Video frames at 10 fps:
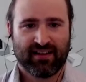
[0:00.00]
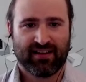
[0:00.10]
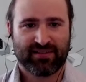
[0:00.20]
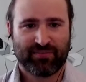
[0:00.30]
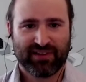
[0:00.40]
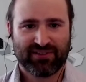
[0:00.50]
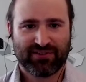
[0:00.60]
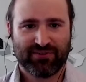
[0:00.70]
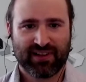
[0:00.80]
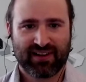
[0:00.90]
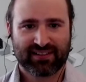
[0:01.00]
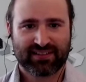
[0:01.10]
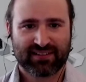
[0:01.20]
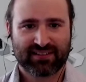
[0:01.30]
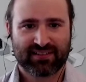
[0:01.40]
been too long
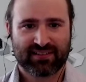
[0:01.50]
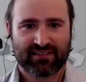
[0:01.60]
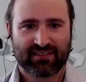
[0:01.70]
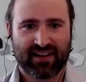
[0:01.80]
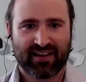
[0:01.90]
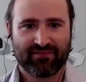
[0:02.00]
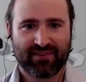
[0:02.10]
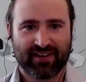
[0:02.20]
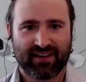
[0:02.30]
since I've